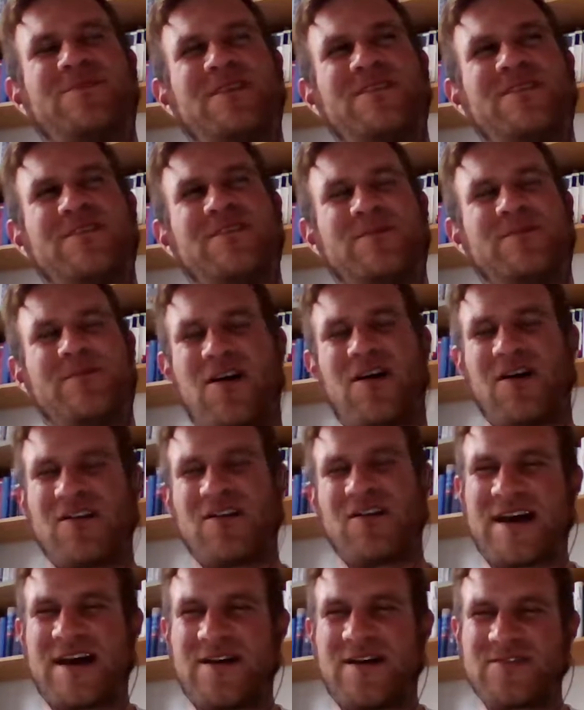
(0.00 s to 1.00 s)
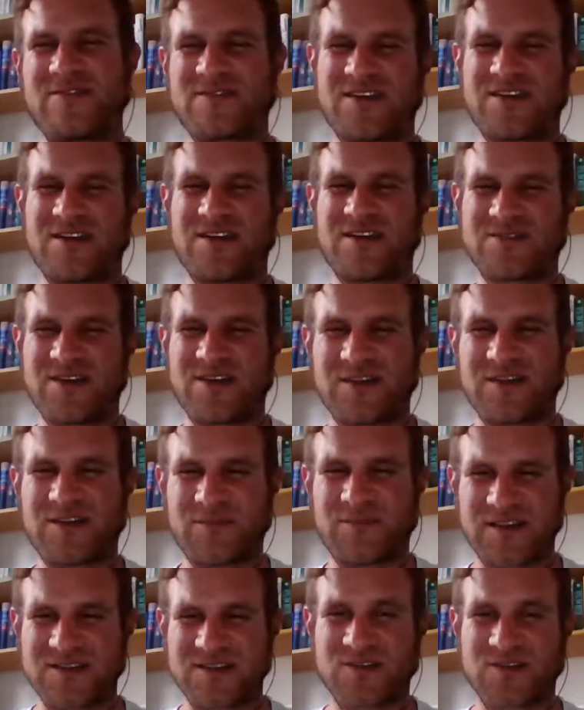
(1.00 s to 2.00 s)
In the bar downstairs, you had a
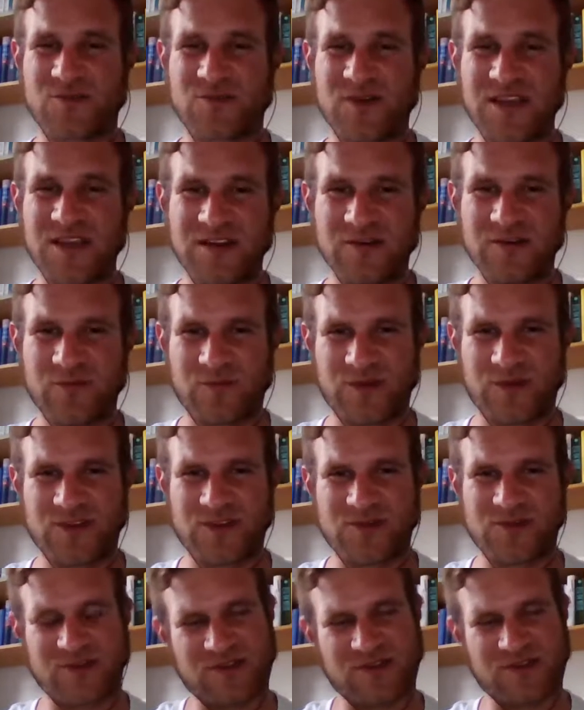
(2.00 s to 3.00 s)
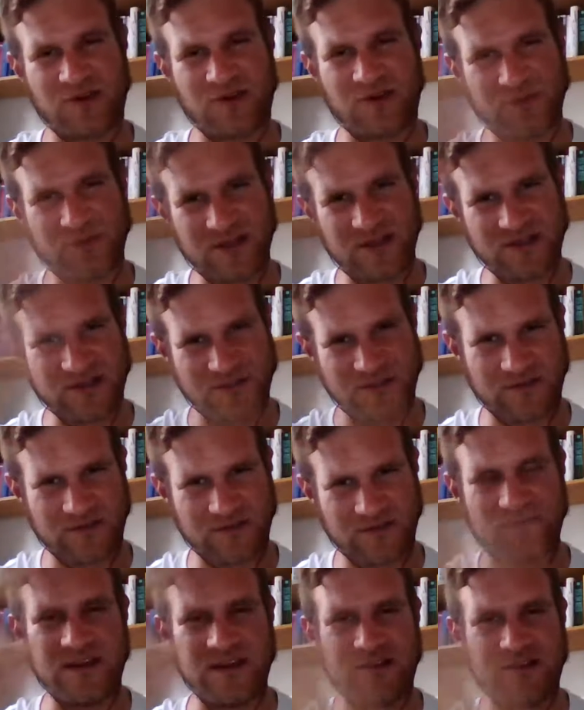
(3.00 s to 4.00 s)
big screen, which was always the
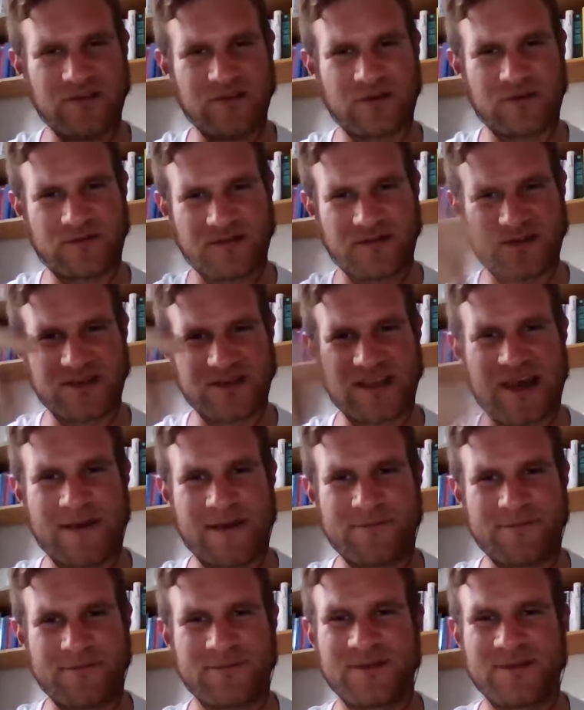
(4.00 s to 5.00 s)
feed of this app.